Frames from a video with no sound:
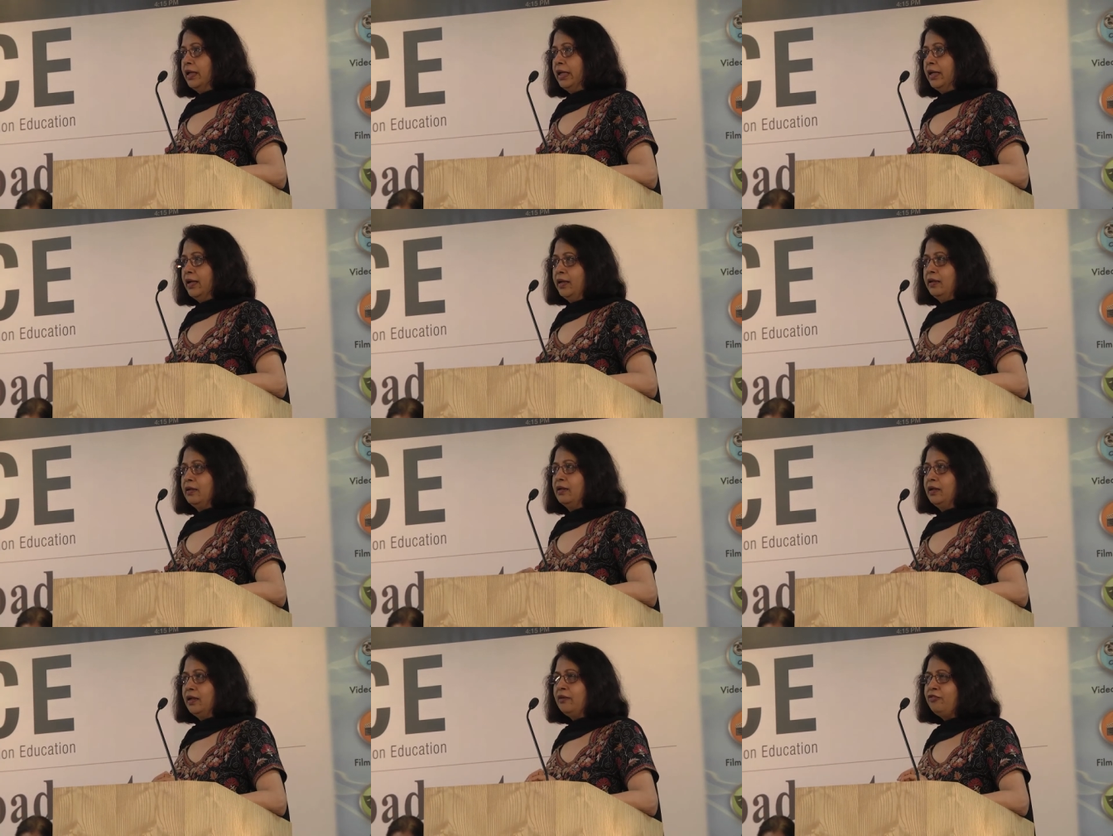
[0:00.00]
And
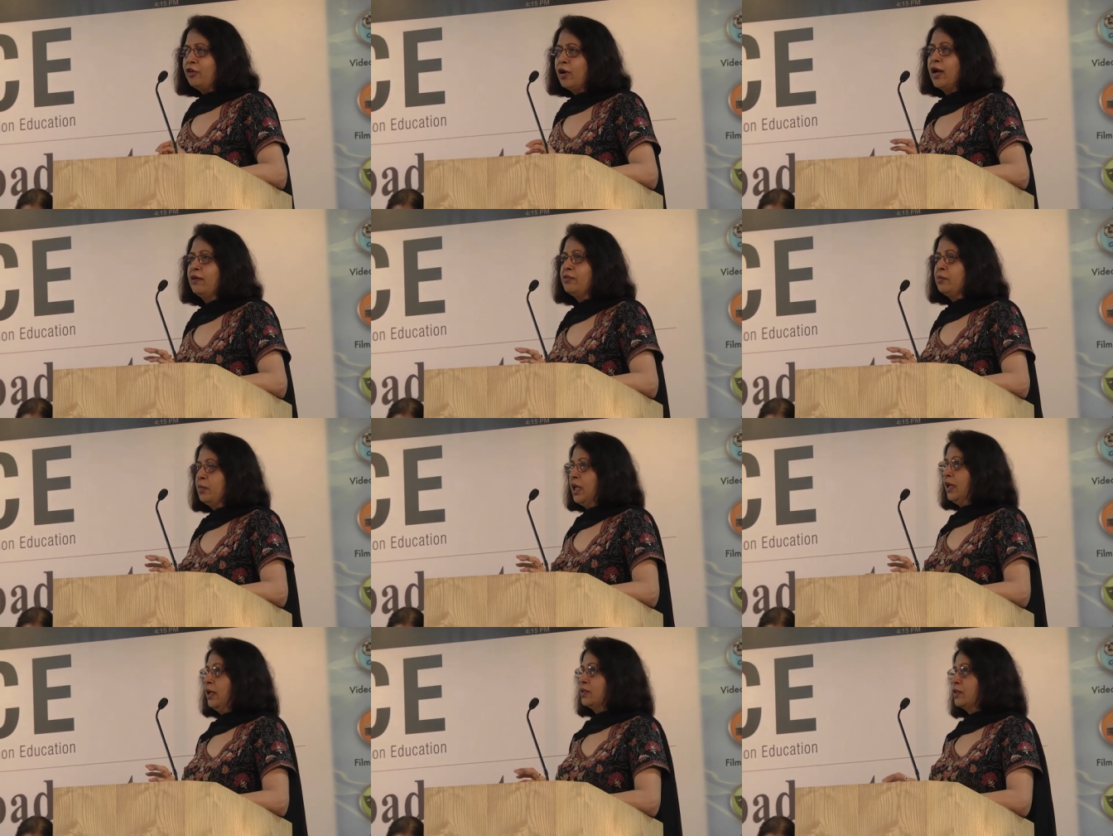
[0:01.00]
if you have the
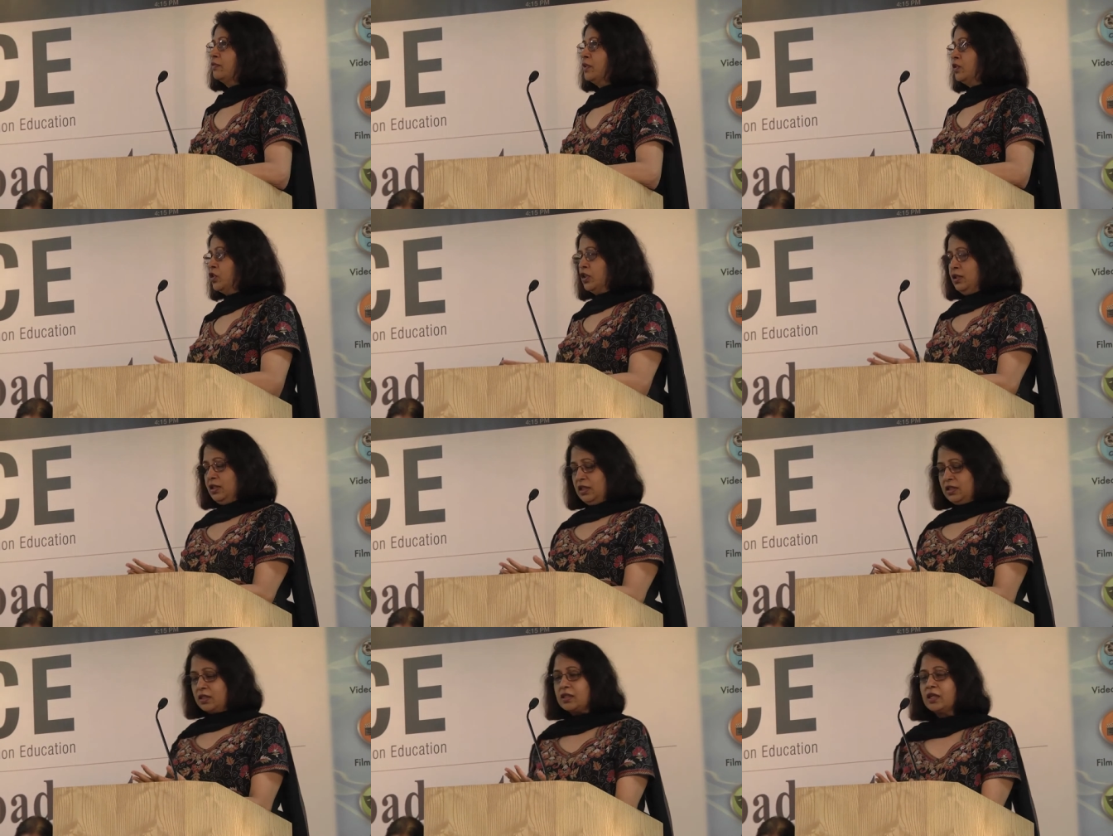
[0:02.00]
makings of the
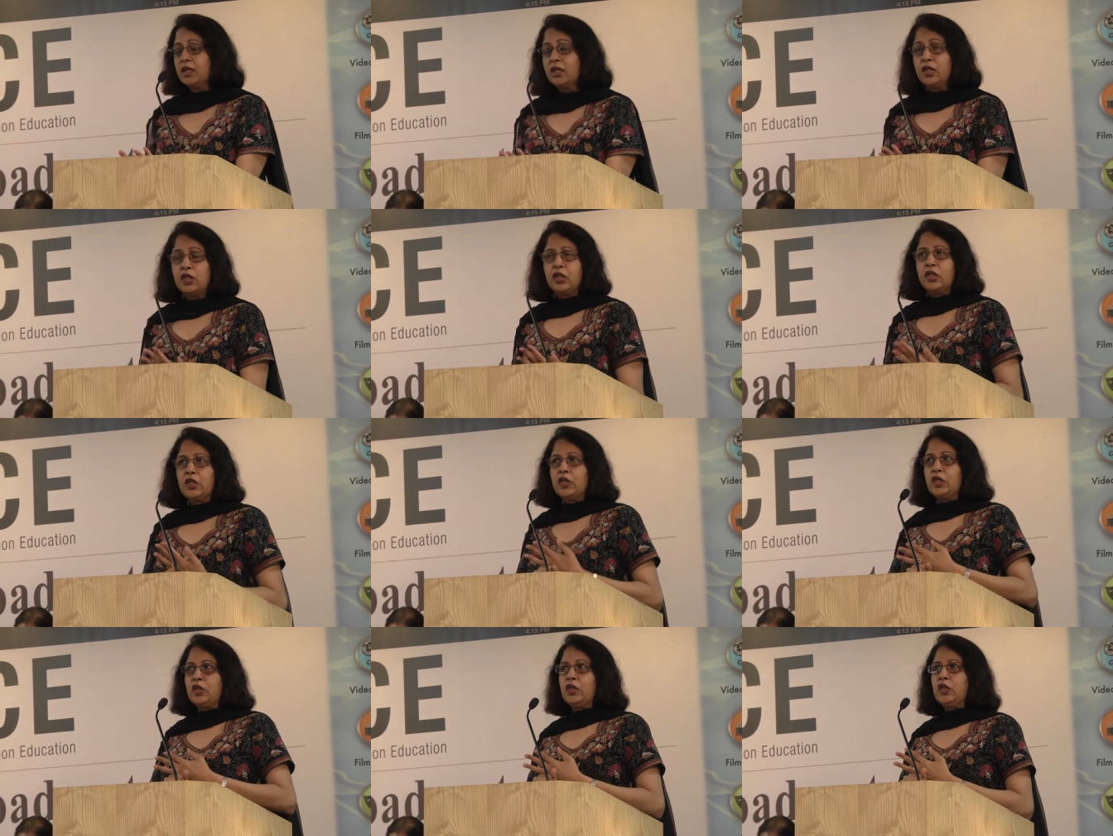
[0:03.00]
journalist,
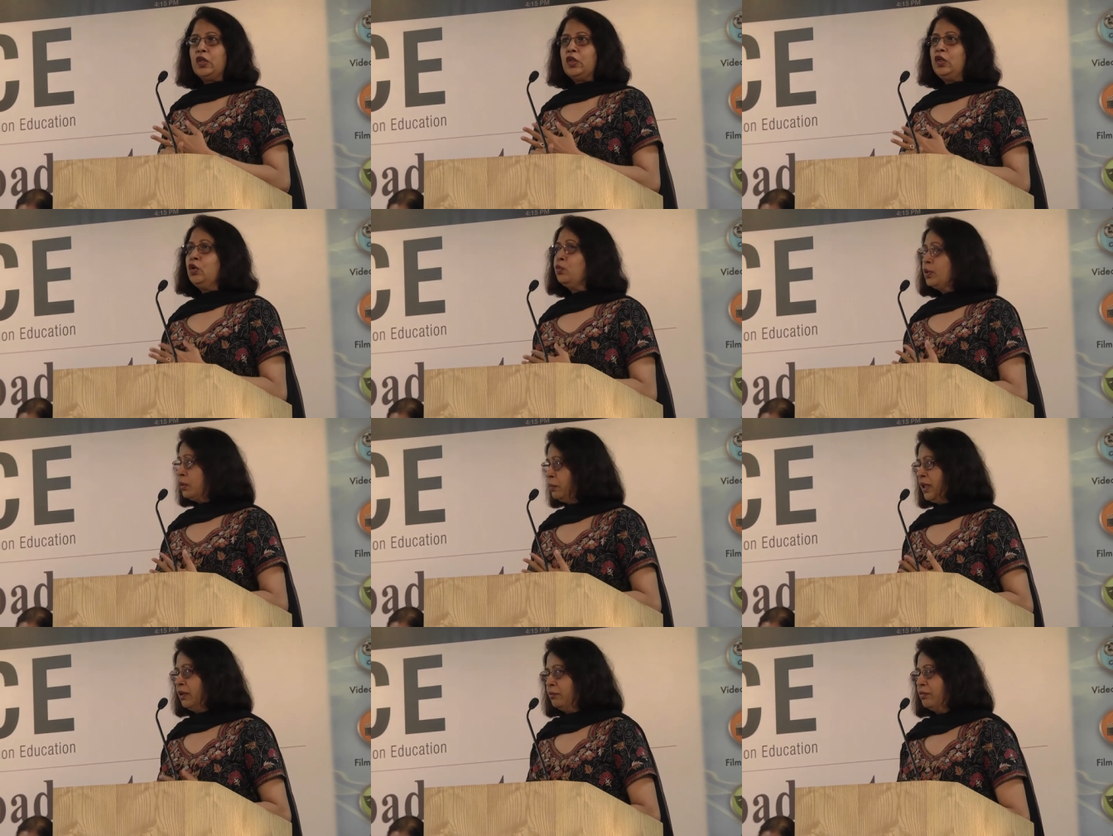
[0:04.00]
you will
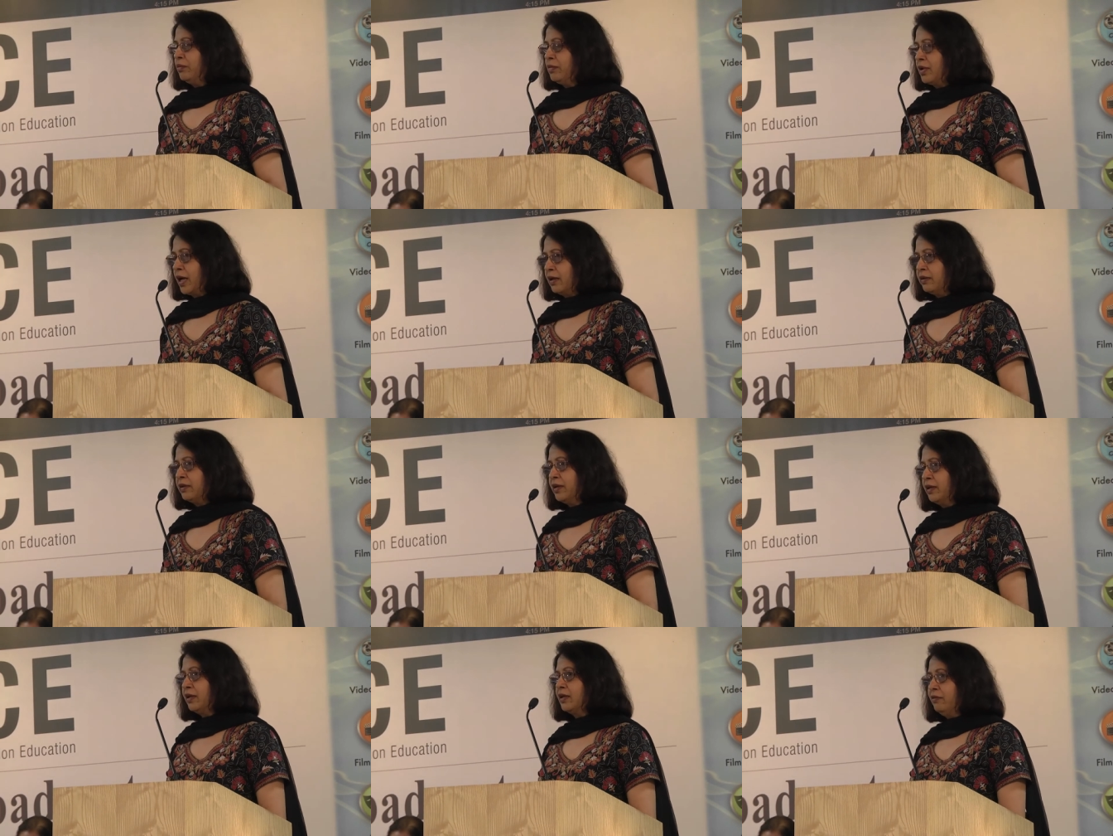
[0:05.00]
be a rather
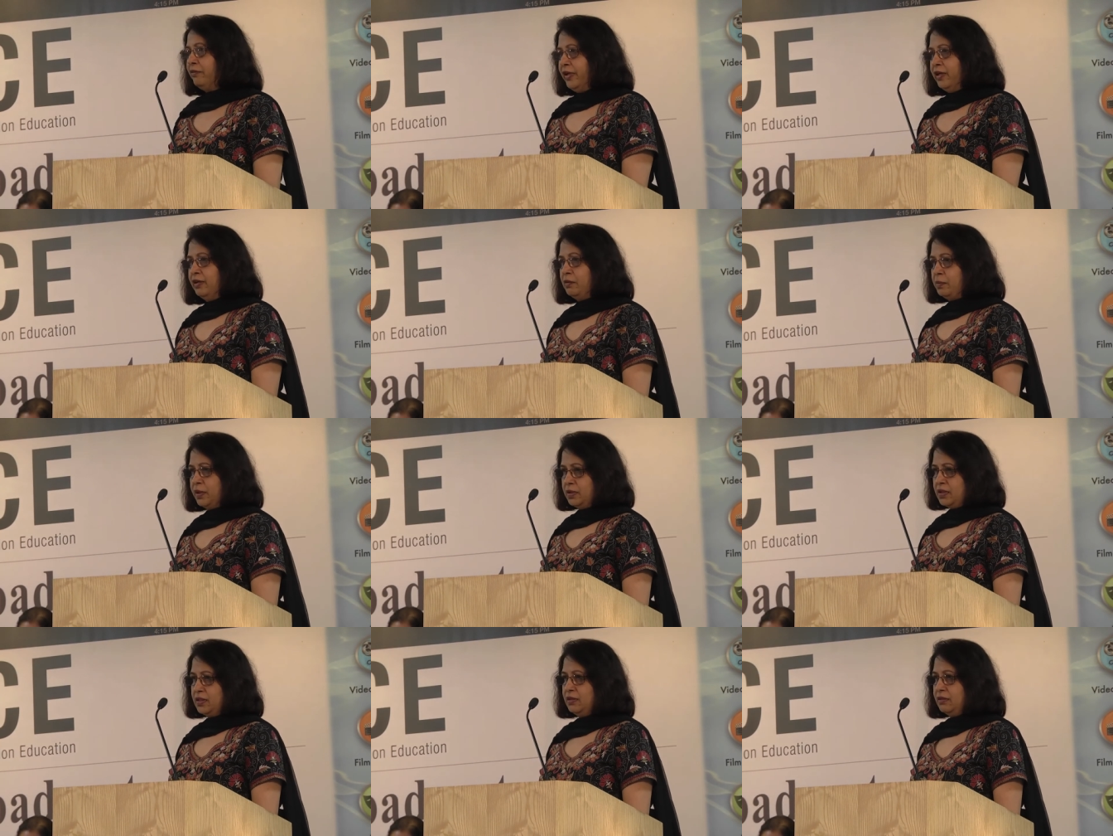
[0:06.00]
inconvenient
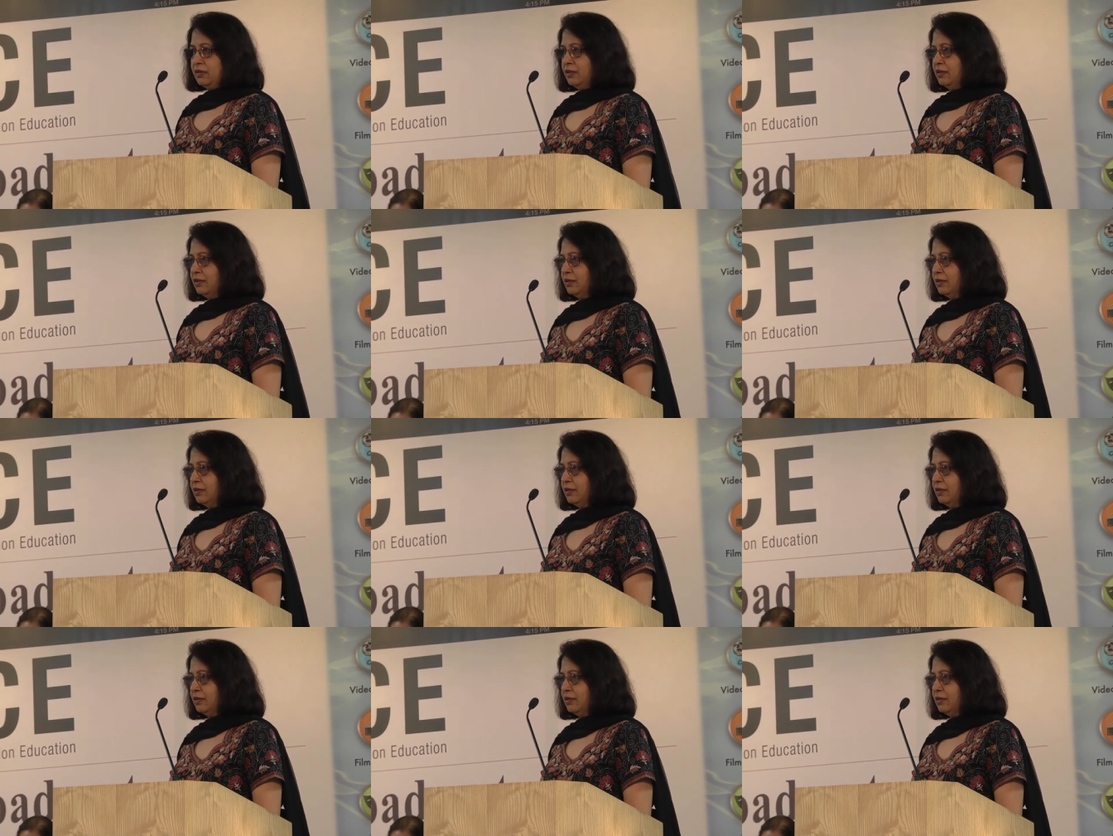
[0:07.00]
person.